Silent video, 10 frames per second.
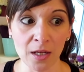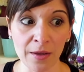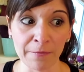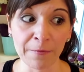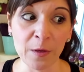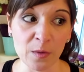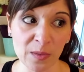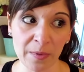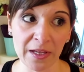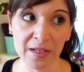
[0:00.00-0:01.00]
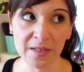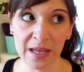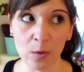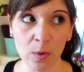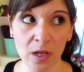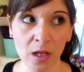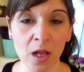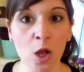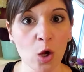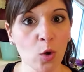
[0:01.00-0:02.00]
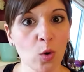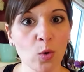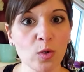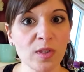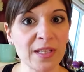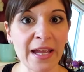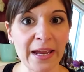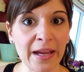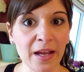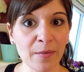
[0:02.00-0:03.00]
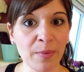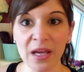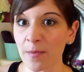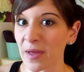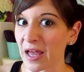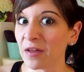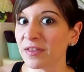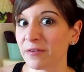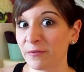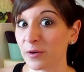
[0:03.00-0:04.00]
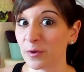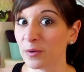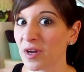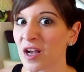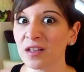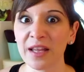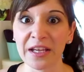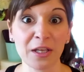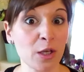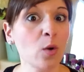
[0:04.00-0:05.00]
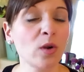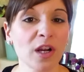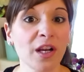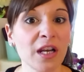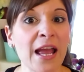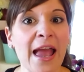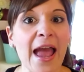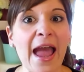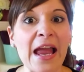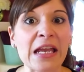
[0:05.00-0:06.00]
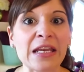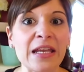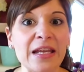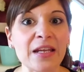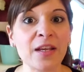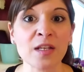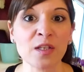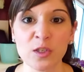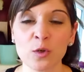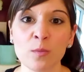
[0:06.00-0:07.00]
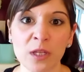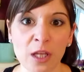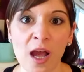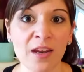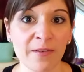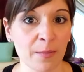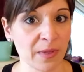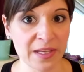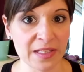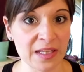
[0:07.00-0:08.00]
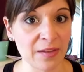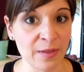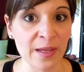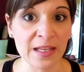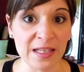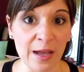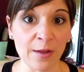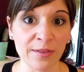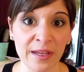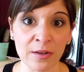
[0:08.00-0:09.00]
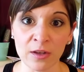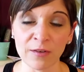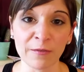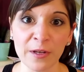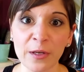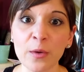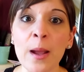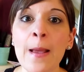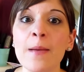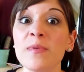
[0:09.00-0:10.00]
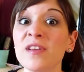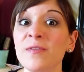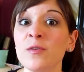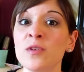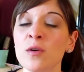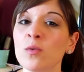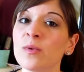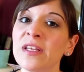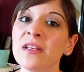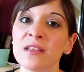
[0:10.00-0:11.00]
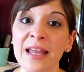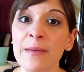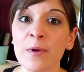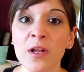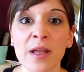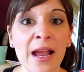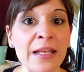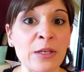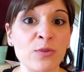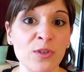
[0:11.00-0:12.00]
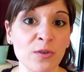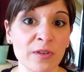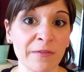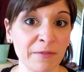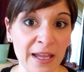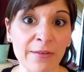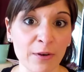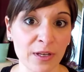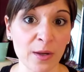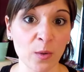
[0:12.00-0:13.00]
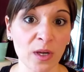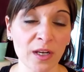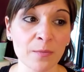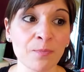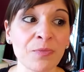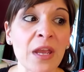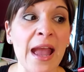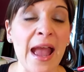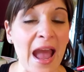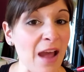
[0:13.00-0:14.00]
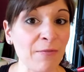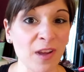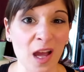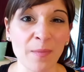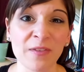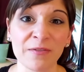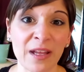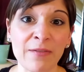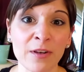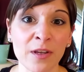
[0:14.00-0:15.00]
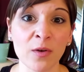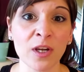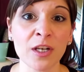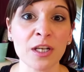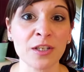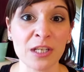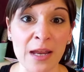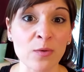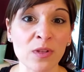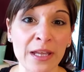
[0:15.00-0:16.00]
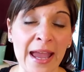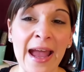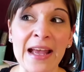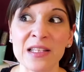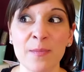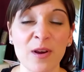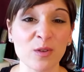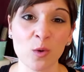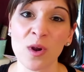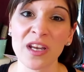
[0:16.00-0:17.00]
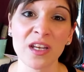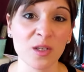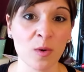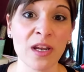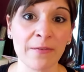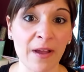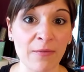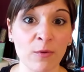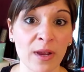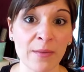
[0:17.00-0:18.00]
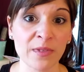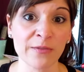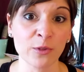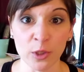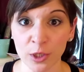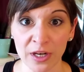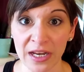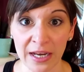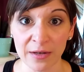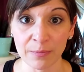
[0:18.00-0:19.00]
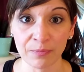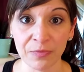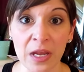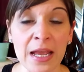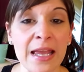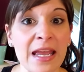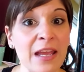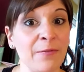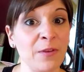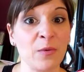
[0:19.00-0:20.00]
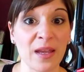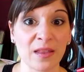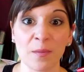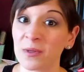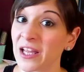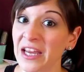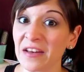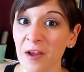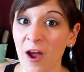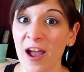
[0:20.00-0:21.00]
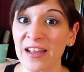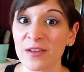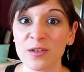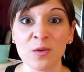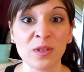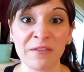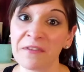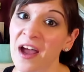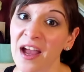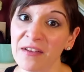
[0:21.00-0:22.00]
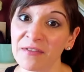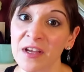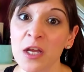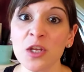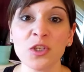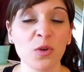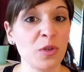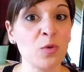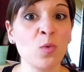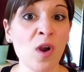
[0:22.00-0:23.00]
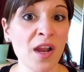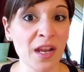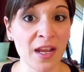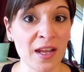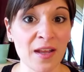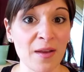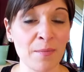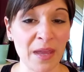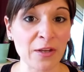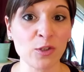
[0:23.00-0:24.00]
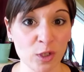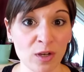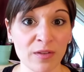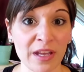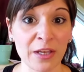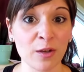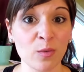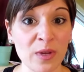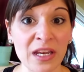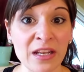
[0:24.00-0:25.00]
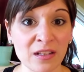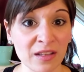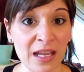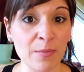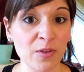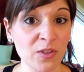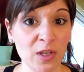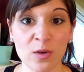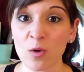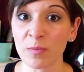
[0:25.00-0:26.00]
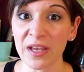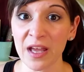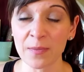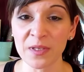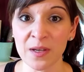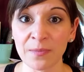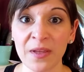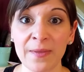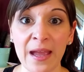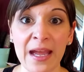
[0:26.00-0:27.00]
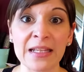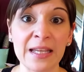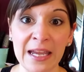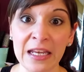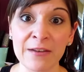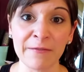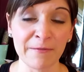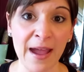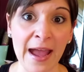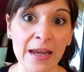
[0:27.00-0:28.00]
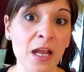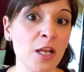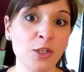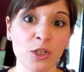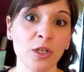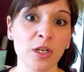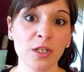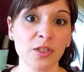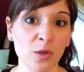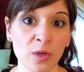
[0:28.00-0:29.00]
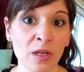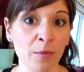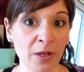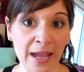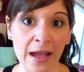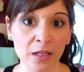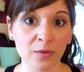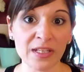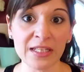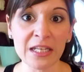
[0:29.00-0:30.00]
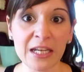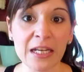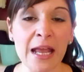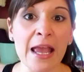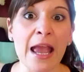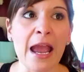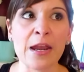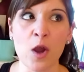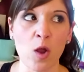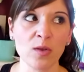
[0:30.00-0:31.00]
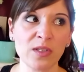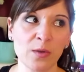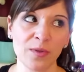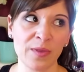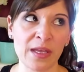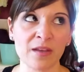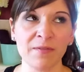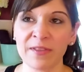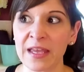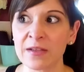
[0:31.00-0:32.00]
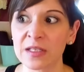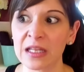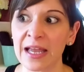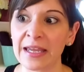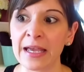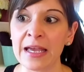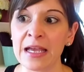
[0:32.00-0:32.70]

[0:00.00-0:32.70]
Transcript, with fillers: confused because they will say pick up a healthy food like yogurt and consume a lot of it because they think it's healthy and good for you. But if you don't read the label and you choose a flavored yogurt, half a cup of flavored yogurt generally has about 20 to 25 grams of sugar in it. If you get the plain kind, there's only five. So you wanna make sure that you're reading the labels so you don't pick up something that has hidden fat, sugar, sodium, or calories in it. And also think of things like